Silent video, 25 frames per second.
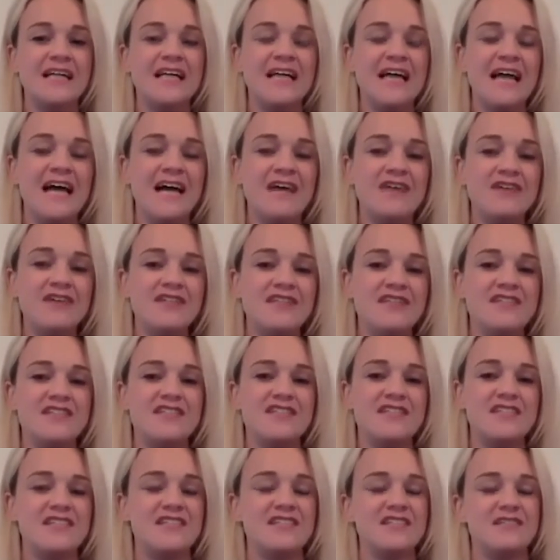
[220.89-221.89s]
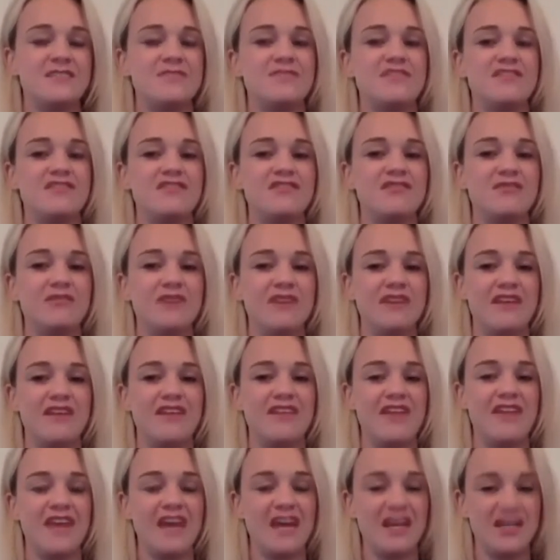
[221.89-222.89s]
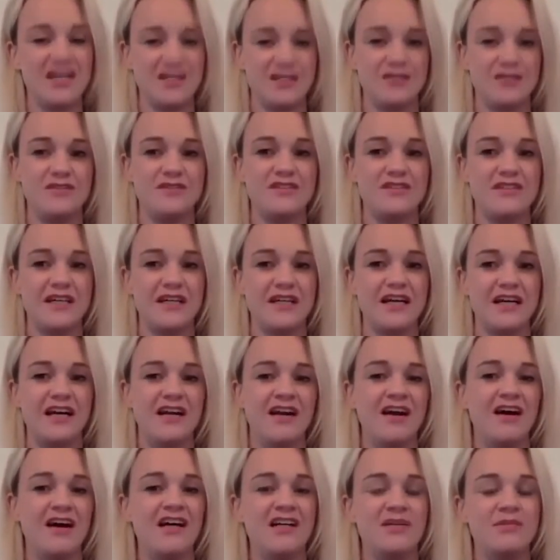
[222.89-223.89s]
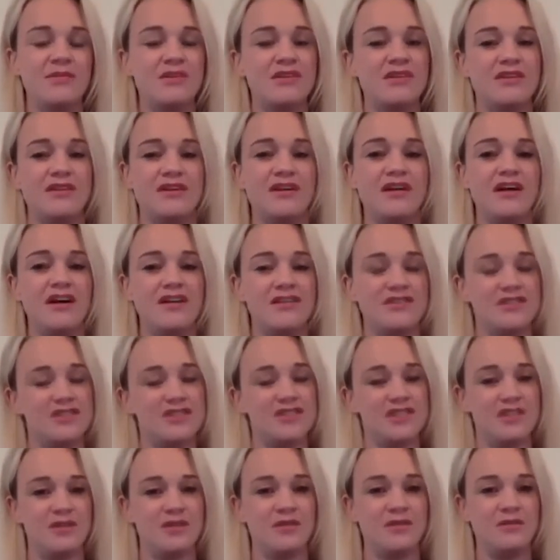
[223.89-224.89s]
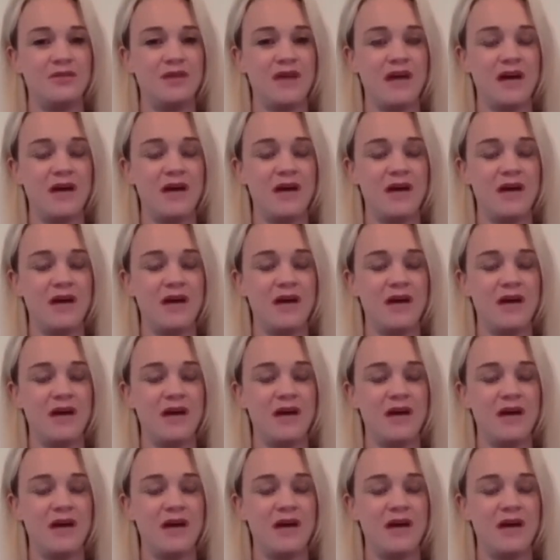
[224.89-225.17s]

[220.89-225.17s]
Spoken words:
how does the DCIM software that they're using align with the other two